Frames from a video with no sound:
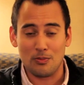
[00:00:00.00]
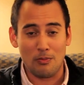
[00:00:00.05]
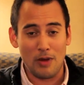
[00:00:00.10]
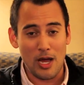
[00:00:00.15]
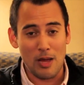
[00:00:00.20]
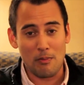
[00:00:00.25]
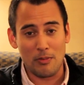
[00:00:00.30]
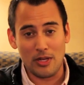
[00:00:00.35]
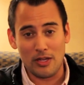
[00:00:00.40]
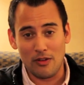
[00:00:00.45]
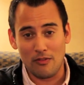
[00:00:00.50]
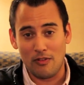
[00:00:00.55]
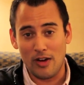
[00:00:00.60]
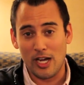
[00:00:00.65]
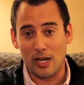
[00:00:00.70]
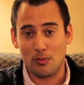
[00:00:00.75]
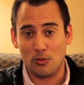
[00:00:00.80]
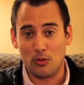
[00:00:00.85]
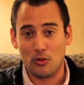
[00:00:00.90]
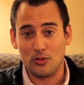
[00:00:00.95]
might be a
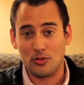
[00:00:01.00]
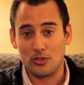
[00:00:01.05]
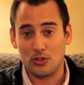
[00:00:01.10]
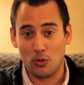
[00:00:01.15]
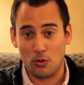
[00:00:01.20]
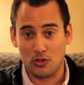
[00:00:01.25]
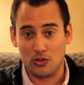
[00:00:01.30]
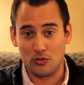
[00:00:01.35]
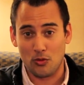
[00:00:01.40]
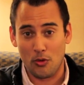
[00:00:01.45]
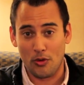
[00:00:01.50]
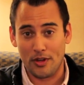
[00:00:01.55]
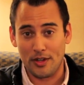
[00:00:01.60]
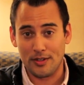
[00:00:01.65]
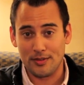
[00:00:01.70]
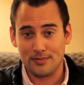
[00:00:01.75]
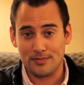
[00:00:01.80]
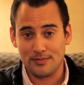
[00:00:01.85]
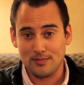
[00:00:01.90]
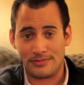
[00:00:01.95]
viable source for you.
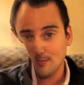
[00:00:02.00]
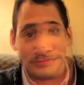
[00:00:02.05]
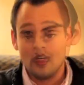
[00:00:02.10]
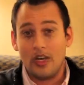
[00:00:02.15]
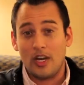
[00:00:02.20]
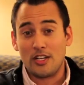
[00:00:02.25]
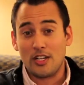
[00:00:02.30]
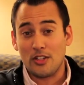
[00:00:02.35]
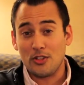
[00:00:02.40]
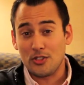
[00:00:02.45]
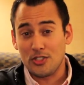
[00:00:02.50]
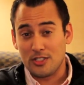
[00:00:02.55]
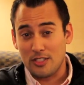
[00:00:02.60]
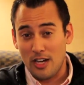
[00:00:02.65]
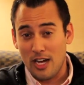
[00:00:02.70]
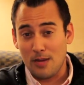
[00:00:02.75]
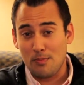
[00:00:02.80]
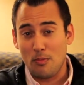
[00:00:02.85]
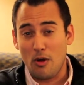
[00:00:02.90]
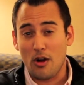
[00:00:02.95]
Another
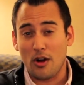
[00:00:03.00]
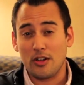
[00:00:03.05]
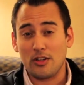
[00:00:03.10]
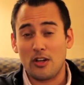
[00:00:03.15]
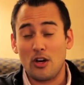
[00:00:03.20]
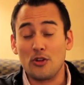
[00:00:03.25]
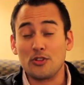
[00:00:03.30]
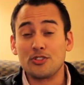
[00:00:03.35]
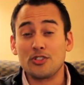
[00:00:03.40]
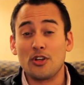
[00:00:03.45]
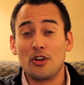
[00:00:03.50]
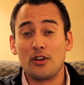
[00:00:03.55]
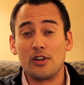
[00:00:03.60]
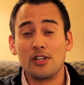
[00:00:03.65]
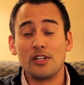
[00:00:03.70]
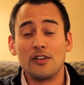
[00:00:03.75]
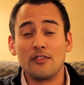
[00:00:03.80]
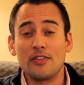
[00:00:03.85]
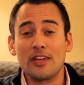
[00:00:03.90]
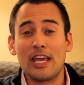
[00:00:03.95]
stock market
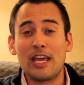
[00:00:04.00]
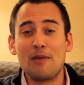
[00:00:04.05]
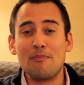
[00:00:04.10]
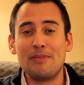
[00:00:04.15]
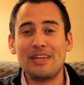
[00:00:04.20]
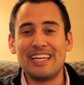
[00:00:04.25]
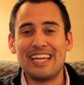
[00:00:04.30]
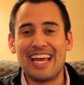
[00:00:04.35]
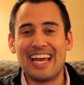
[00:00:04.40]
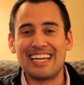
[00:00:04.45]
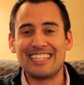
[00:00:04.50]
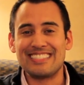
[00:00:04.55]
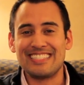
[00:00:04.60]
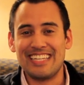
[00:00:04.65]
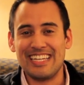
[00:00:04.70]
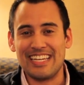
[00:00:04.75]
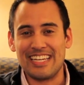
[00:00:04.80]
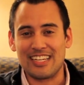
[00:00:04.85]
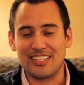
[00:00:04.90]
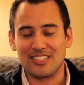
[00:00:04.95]
alternative can be
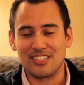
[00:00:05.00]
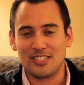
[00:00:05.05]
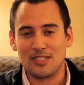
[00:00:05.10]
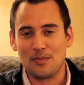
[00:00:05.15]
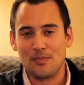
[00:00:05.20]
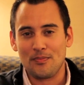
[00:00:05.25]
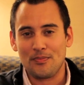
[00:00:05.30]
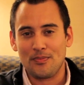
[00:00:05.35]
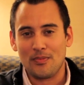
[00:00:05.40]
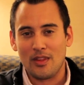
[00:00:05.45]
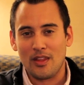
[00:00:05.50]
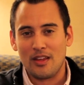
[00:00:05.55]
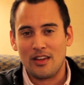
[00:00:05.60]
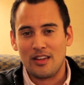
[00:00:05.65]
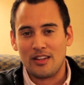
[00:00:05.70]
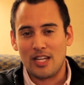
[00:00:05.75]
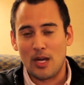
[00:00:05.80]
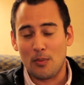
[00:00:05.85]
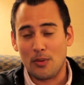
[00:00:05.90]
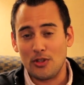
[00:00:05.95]
antiques.
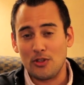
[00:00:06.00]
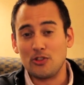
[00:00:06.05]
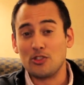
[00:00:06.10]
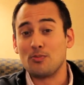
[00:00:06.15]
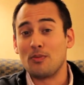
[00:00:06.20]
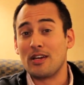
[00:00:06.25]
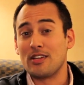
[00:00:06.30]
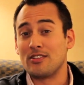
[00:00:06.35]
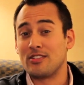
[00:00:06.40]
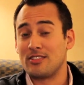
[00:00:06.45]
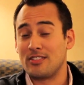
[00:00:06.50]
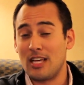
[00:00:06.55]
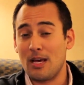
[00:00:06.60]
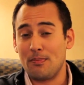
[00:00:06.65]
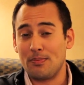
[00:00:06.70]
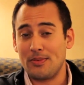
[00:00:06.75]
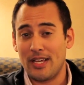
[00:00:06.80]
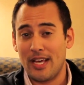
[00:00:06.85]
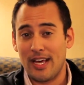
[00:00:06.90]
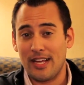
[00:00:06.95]
Now I'm going to use my
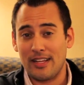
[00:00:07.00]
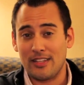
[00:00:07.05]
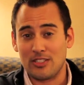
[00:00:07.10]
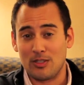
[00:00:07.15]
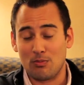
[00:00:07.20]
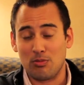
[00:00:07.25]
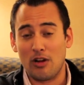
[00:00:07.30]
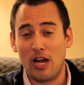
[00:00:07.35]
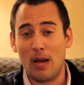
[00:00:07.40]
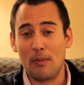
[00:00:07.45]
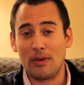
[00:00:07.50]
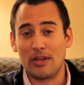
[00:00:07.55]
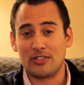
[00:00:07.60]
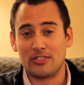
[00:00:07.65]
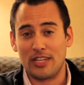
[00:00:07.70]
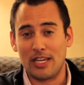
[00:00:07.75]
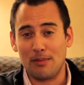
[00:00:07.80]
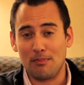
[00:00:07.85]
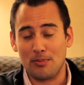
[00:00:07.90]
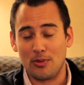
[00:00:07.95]
stepdad as a prime
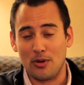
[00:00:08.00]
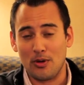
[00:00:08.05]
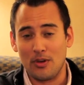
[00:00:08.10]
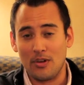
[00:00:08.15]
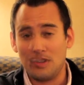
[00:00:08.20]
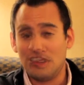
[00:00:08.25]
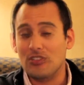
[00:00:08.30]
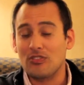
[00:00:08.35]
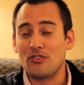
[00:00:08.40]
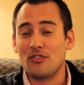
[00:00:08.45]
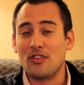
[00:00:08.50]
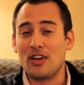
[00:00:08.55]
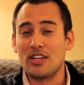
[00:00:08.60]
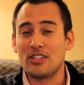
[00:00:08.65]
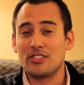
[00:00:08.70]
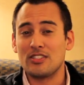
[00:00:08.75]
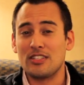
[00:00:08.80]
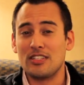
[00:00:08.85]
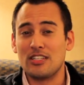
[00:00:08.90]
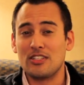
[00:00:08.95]
example. He's
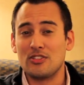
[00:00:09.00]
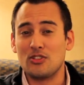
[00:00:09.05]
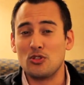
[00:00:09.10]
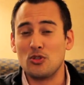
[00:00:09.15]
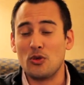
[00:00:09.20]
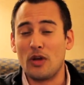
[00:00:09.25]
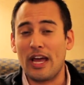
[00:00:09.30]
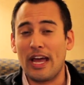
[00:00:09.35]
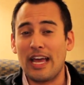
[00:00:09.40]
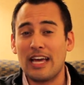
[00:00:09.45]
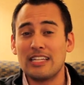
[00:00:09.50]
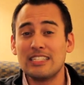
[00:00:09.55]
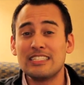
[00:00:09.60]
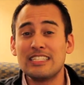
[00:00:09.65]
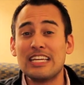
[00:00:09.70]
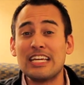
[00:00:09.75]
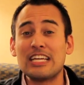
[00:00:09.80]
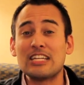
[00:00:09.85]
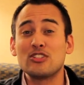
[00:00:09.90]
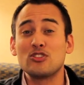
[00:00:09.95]
invested into
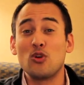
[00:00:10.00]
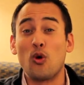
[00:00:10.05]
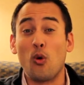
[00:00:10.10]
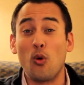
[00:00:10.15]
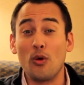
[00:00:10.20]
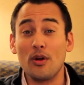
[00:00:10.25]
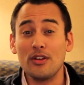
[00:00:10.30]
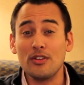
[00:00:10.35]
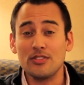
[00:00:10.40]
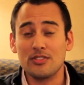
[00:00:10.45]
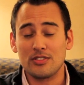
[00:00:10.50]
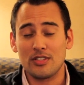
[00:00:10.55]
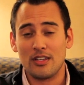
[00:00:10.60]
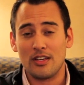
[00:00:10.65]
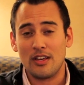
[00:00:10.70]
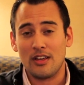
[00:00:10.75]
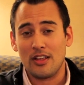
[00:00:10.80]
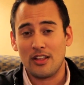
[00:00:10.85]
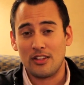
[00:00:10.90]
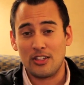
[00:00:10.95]
antique toys.
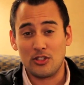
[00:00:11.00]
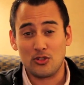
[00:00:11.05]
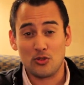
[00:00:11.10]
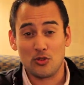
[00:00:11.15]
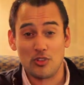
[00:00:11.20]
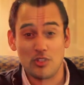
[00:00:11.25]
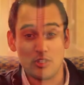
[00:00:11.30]
These are